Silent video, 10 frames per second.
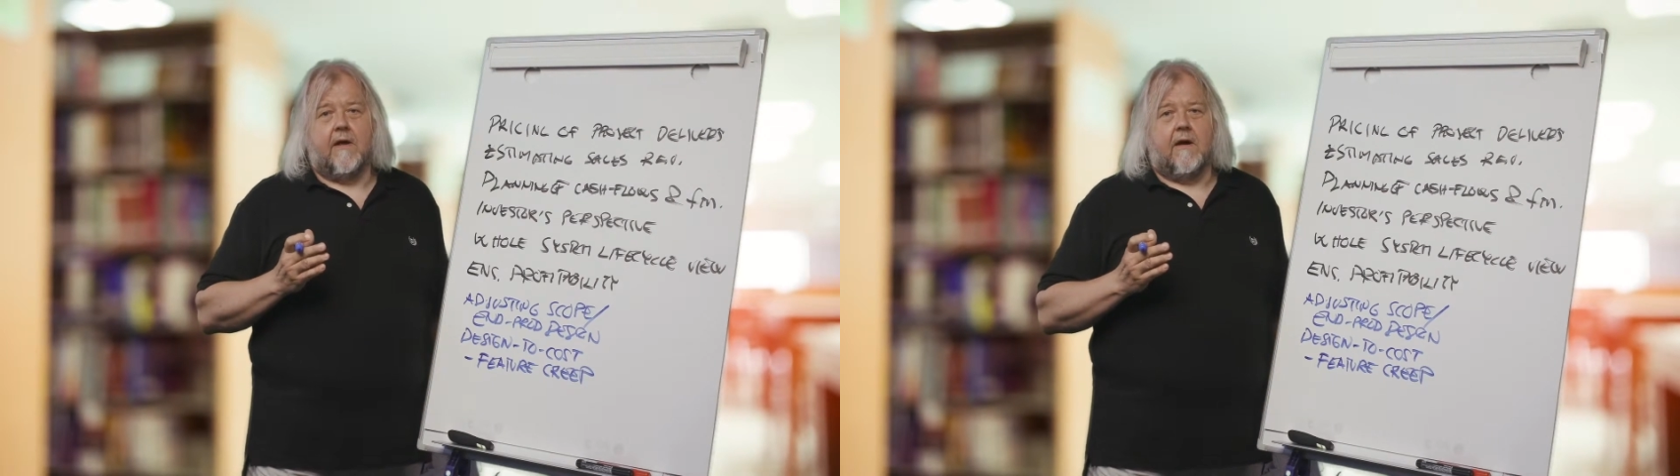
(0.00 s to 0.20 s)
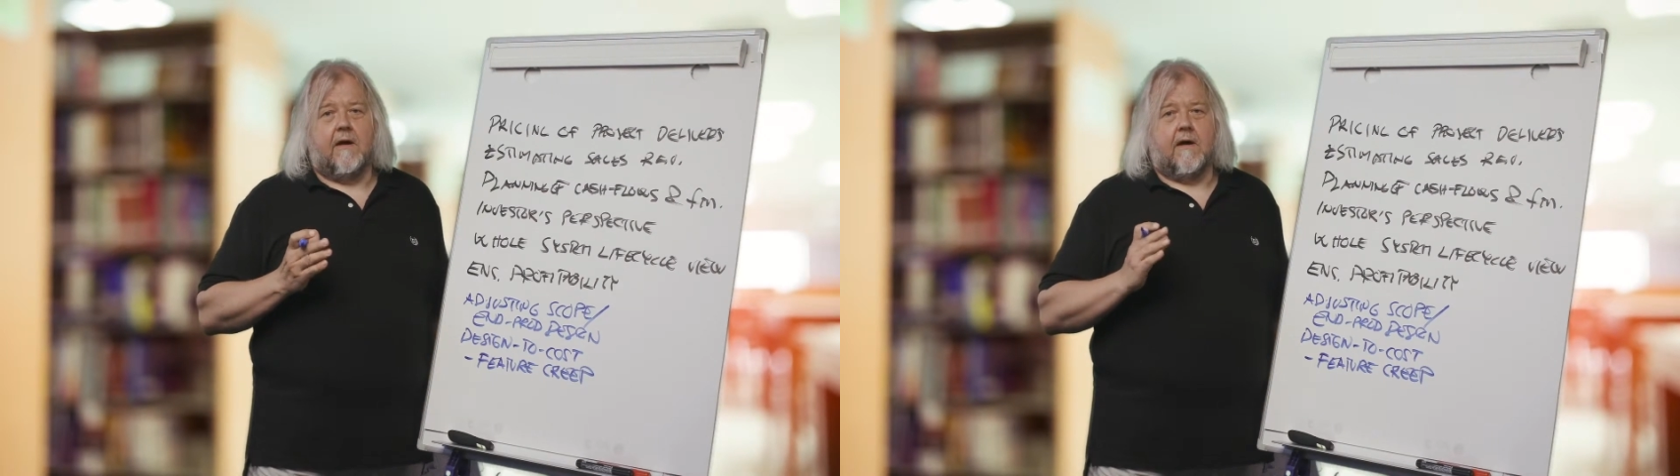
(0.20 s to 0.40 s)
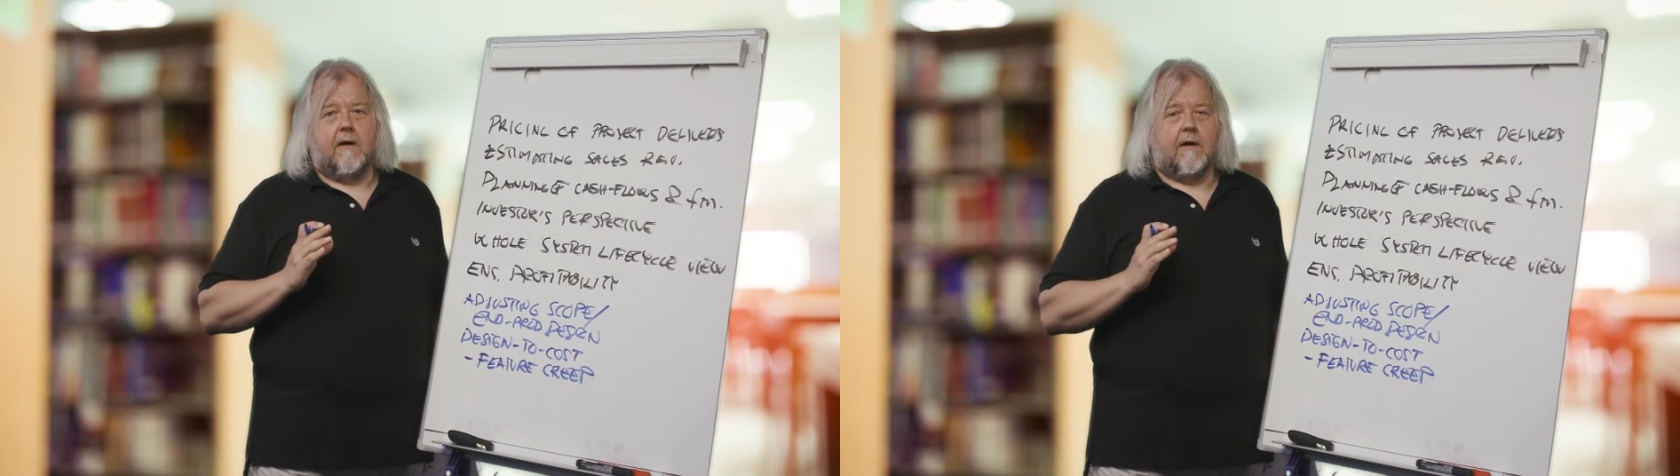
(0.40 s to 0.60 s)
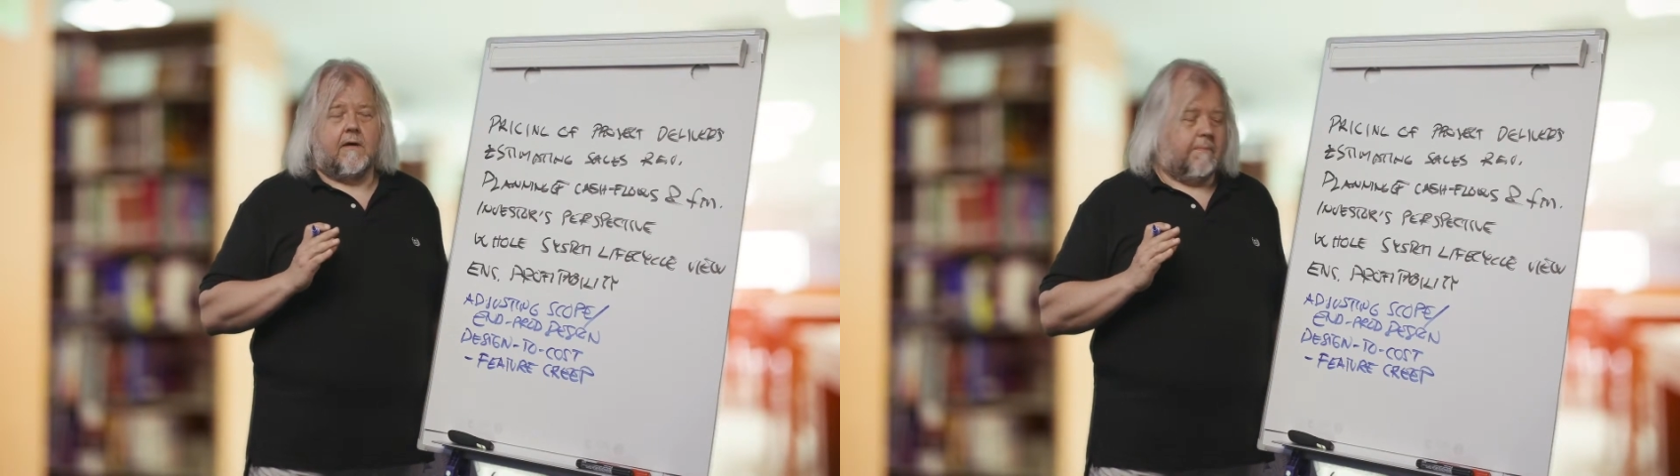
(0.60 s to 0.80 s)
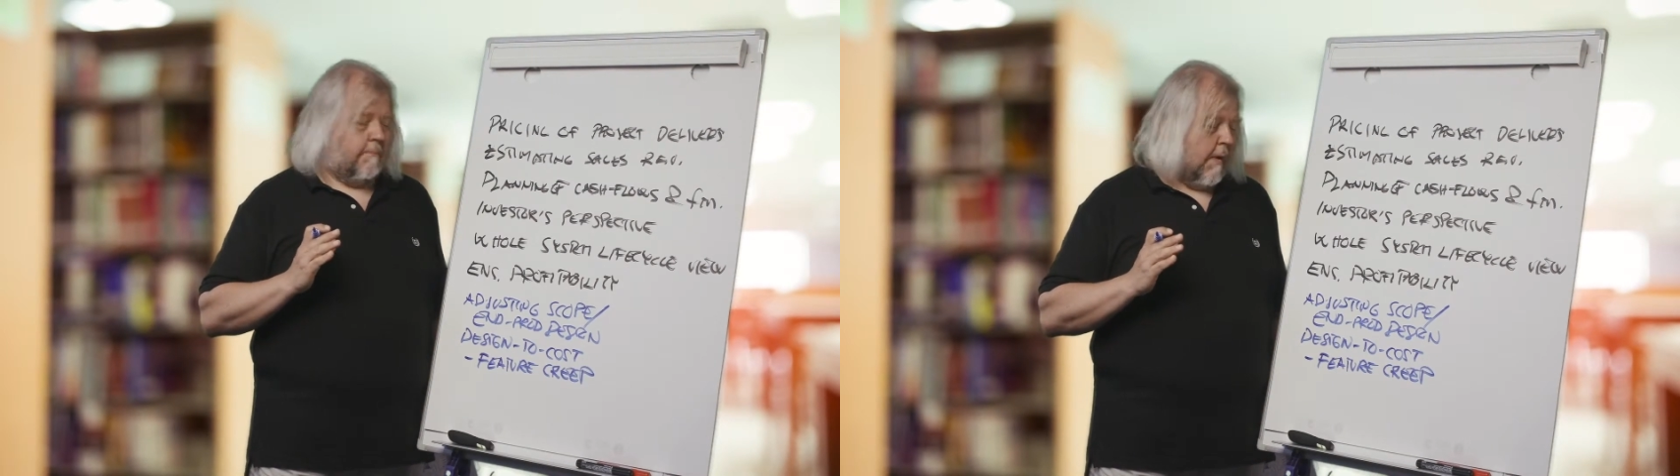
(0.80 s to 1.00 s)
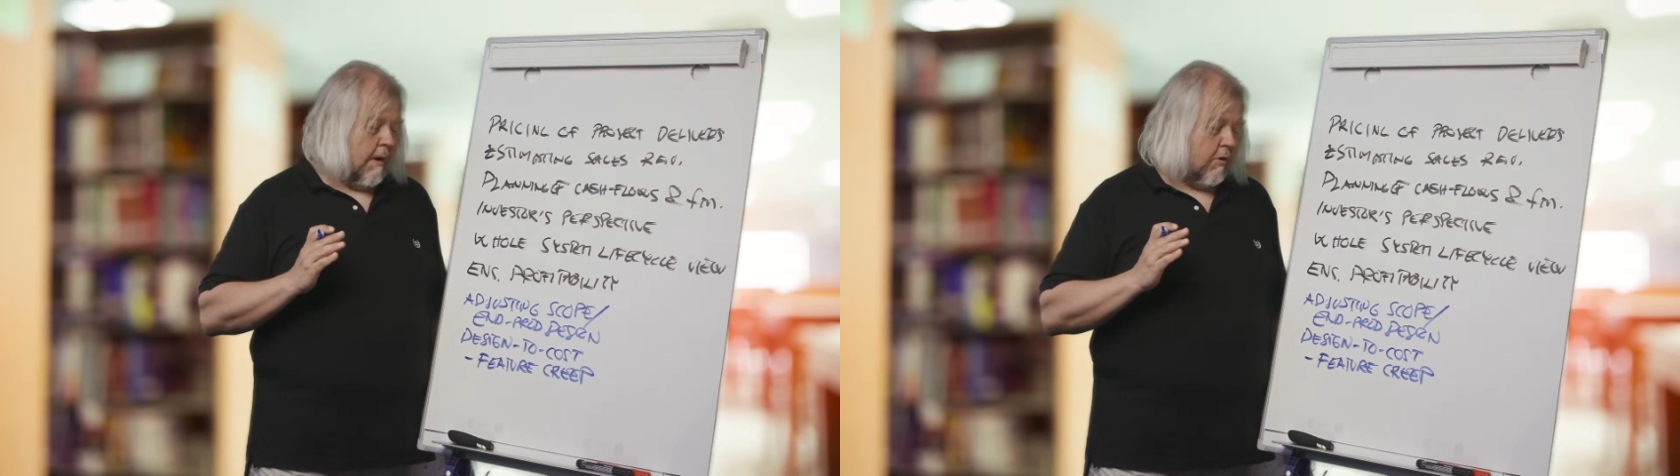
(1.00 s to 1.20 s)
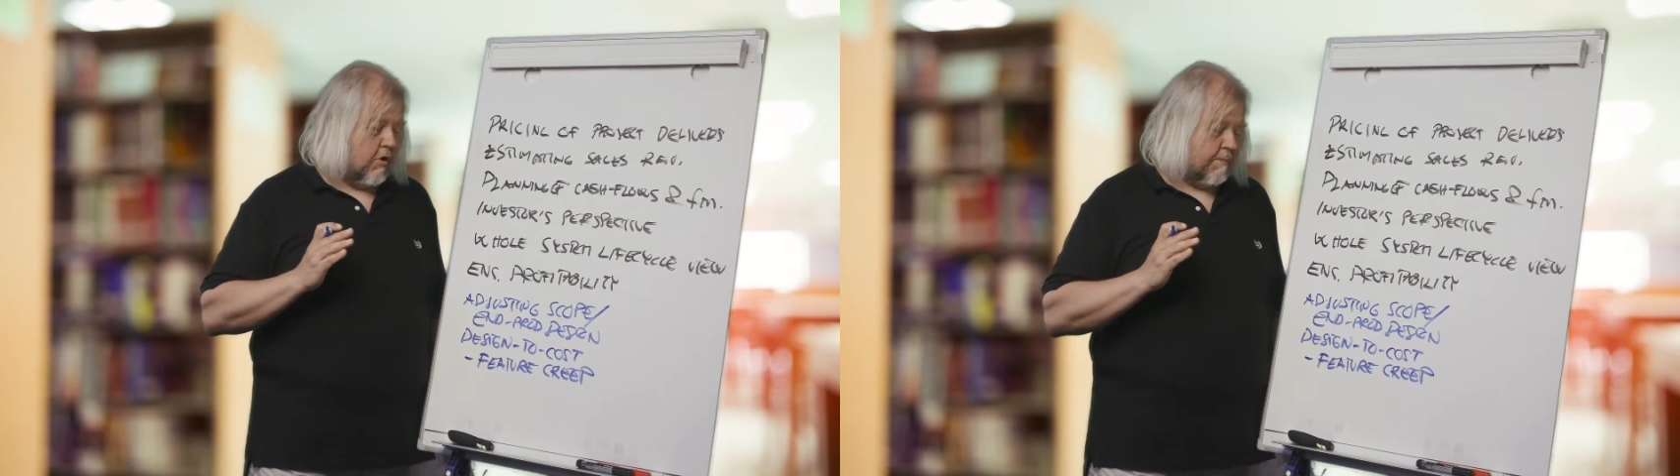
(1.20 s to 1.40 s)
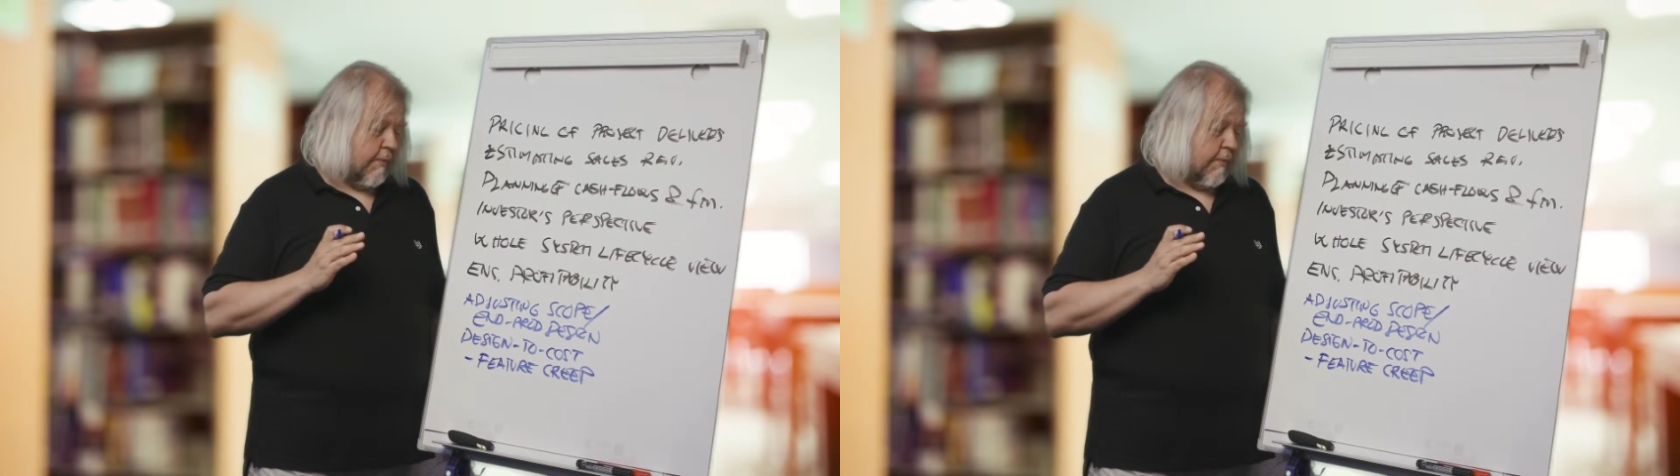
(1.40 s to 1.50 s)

cause